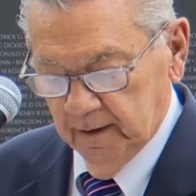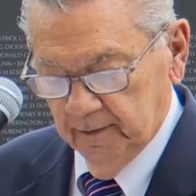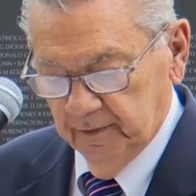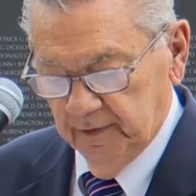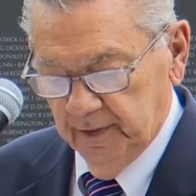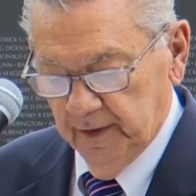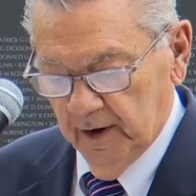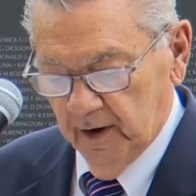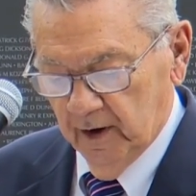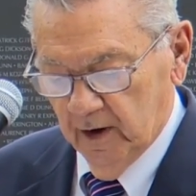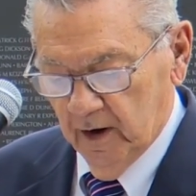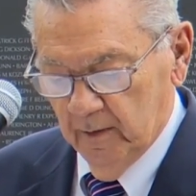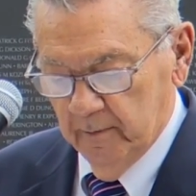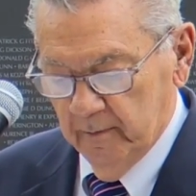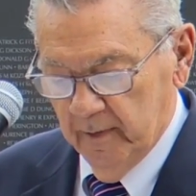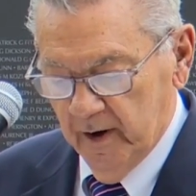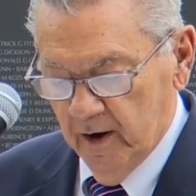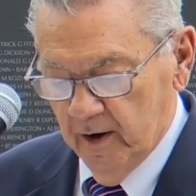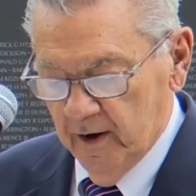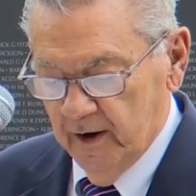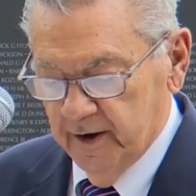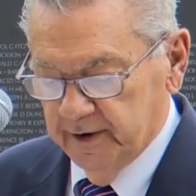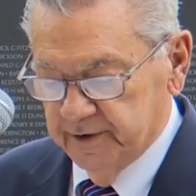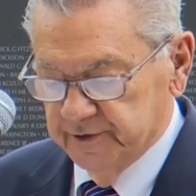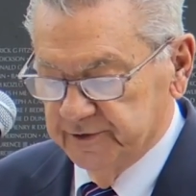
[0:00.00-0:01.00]
They are
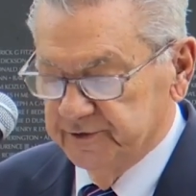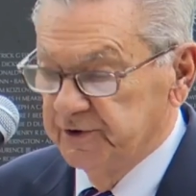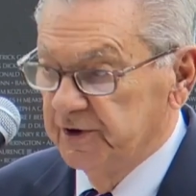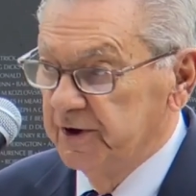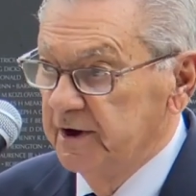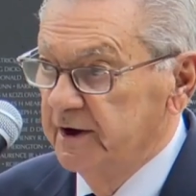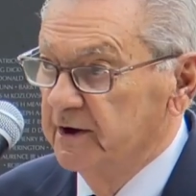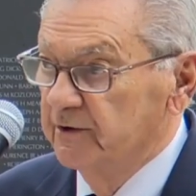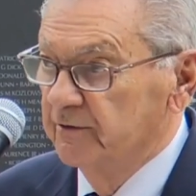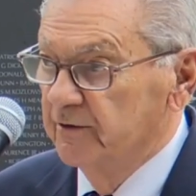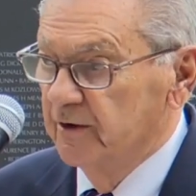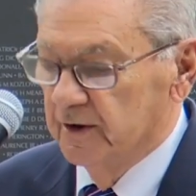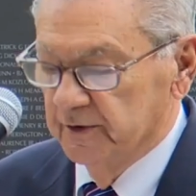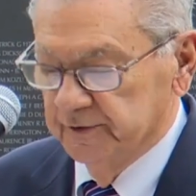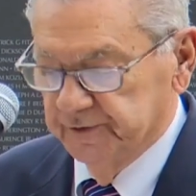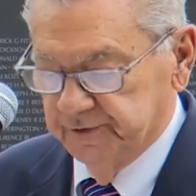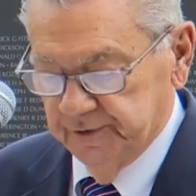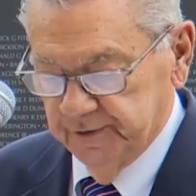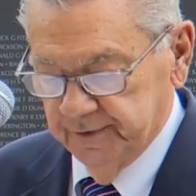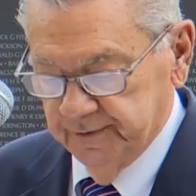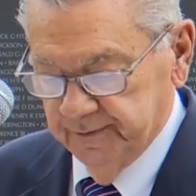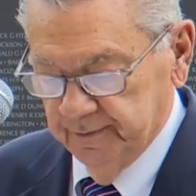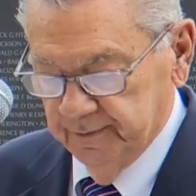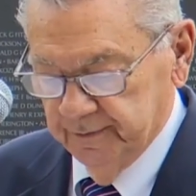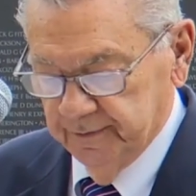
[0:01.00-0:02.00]
America's
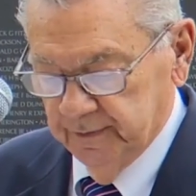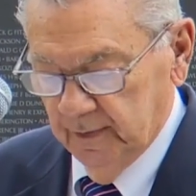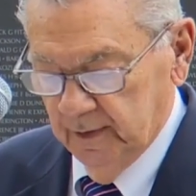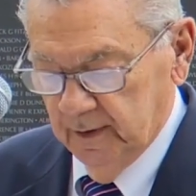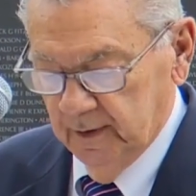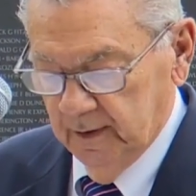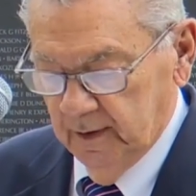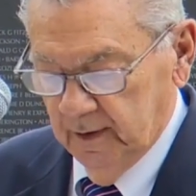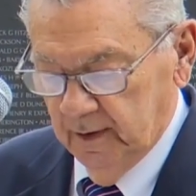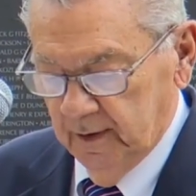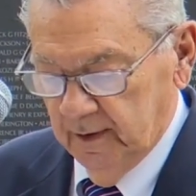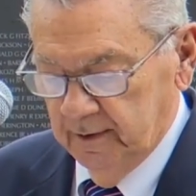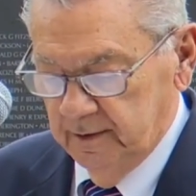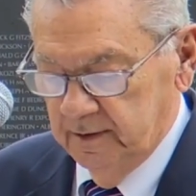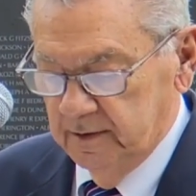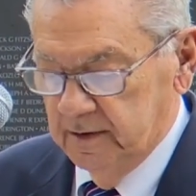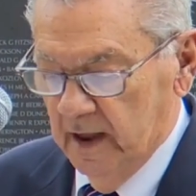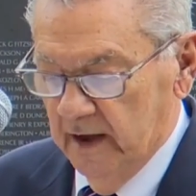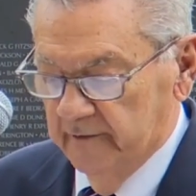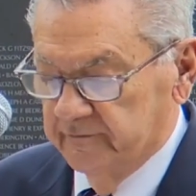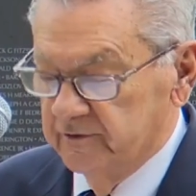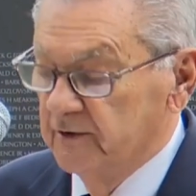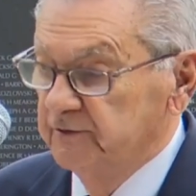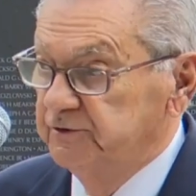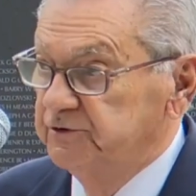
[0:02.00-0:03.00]
heroes,
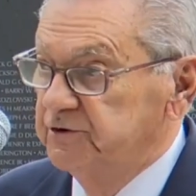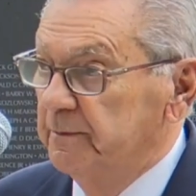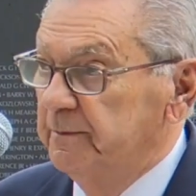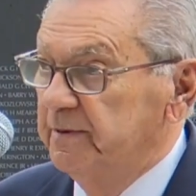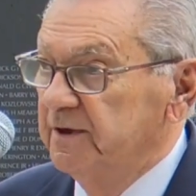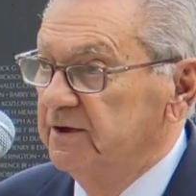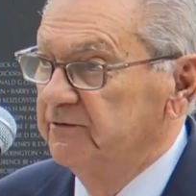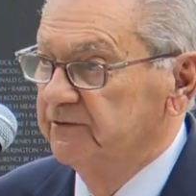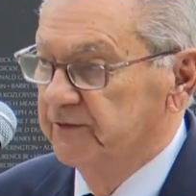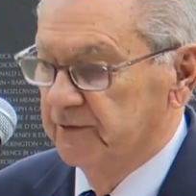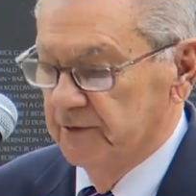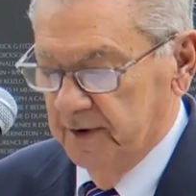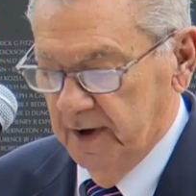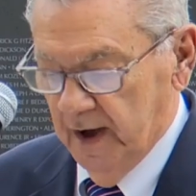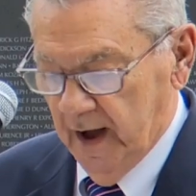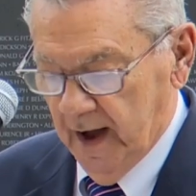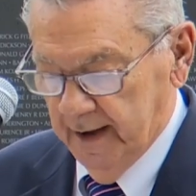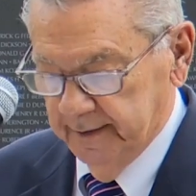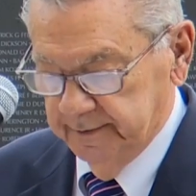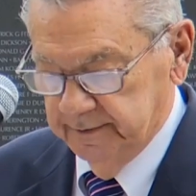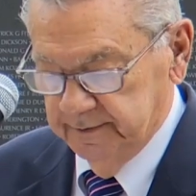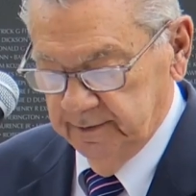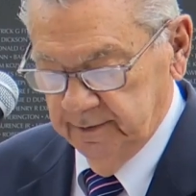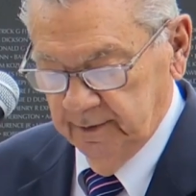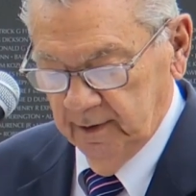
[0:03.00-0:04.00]
never to be
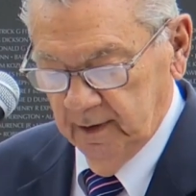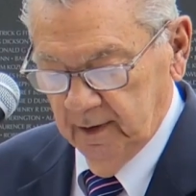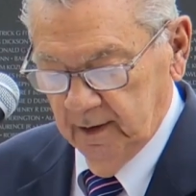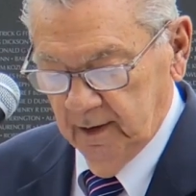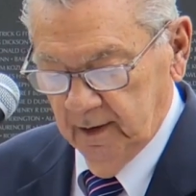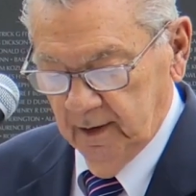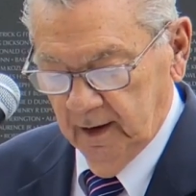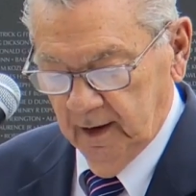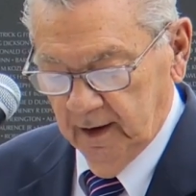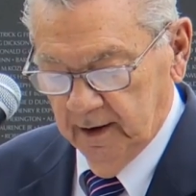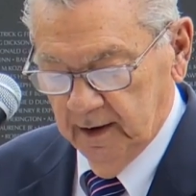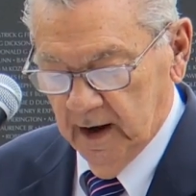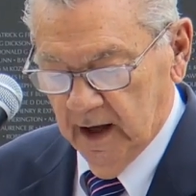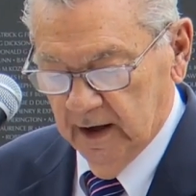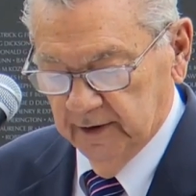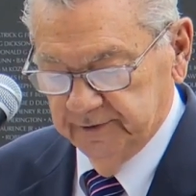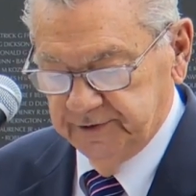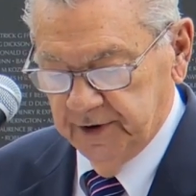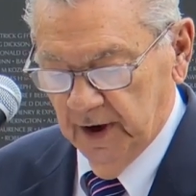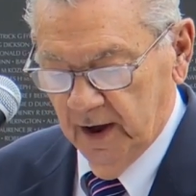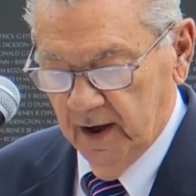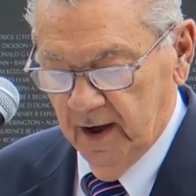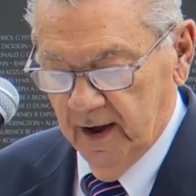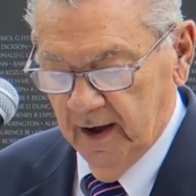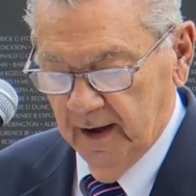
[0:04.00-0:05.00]
forgotten in our
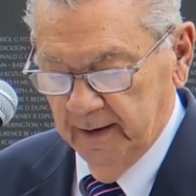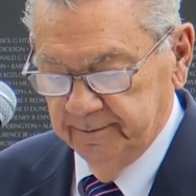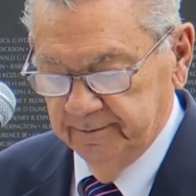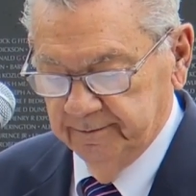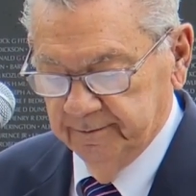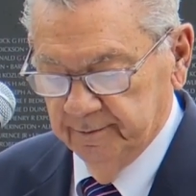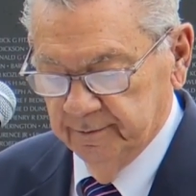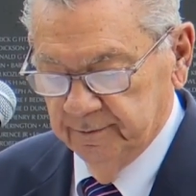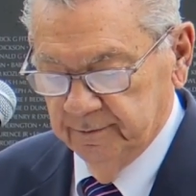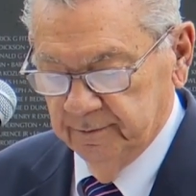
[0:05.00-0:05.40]
time.